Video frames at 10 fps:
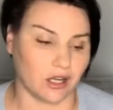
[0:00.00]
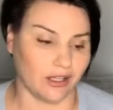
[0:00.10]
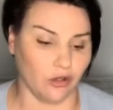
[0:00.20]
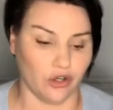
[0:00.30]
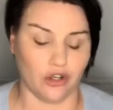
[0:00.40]
that I
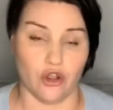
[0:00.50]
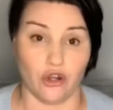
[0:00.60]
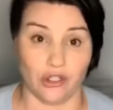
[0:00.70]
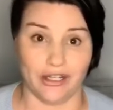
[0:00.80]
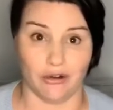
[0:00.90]
learned
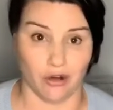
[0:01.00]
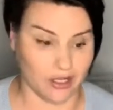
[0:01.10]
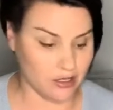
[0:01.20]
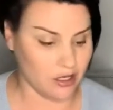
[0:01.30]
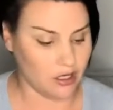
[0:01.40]
earlier
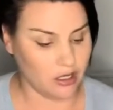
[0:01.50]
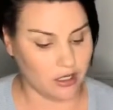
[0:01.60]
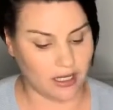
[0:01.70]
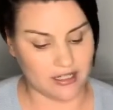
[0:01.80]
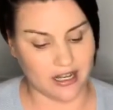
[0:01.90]
on:
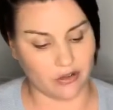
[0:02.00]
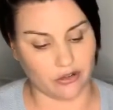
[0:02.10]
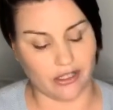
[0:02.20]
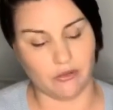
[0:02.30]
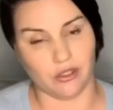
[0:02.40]

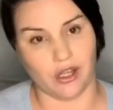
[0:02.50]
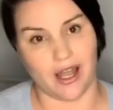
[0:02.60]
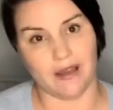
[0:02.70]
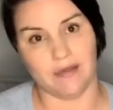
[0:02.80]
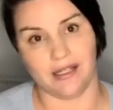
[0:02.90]
integrity,
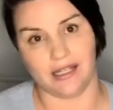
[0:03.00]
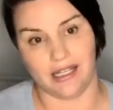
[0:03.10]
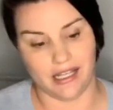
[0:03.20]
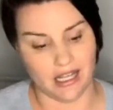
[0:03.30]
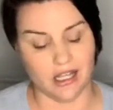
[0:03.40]

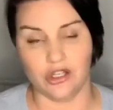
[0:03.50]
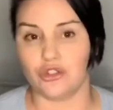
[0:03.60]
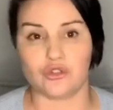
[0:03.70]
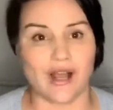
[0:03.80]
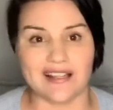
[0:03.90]
reliability,
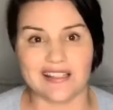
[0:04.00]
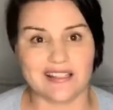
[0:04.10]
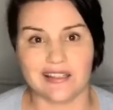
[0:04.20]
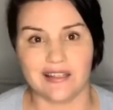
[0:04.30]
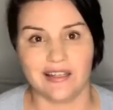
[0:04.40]

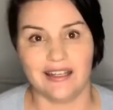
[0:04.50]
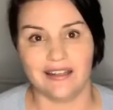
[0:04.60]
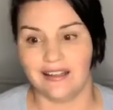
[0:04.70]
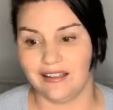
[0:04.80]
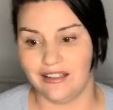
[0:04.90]
trust,
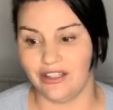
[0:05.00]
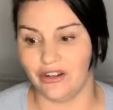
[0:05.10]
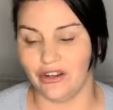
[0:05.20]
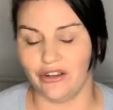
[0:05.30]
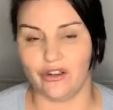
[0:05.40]

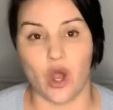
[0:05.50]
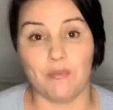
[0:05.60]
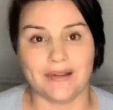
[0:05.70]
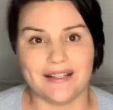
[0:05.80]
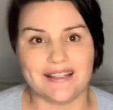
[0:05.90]

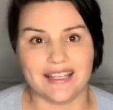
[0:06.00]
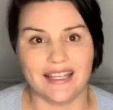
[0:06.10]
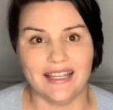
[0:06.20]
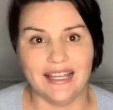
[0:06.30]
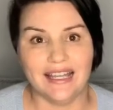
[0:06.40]

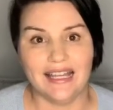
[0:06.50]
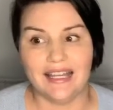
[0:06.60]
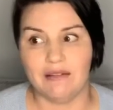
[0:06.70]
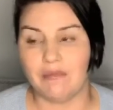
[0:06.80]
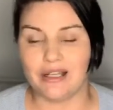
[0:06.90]
competency,
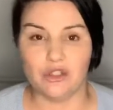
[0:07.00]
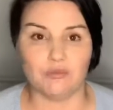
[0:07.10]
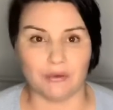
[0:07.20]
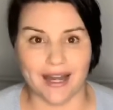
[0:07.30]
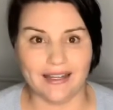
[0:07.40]
my
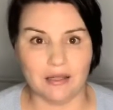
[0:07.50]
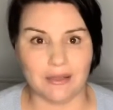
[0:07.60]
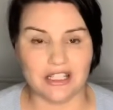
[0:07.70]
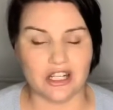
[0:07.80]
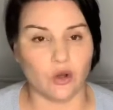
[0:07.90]
new brand
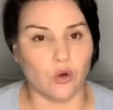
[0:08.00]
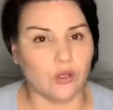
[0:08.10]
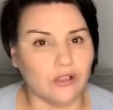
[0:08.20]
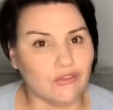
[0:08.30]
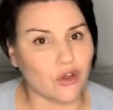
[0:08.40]
image, and
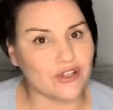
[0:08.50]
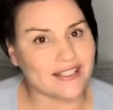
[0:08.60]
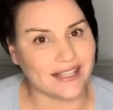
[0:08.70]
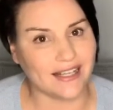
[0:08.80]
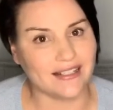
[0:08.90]
all of those
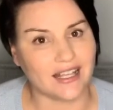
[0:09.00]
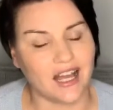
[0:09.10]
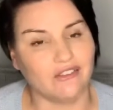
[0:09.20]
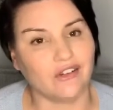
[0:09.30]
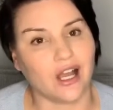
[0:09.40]
things
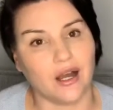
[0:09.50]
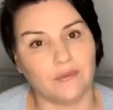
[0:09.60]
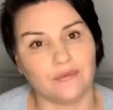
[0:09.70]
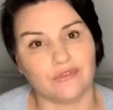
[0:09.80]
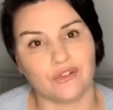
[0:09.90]
have
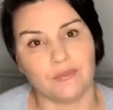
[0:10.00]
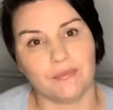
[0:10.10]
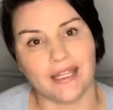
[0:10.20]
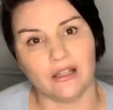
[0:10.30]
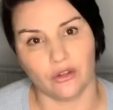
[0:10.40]
come from
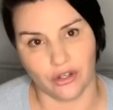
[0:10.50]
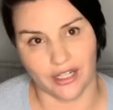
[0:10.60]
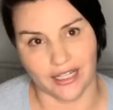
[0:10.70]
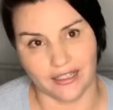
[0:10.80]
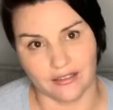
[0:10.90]
me
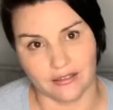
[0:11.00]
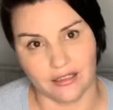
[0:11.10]
learning.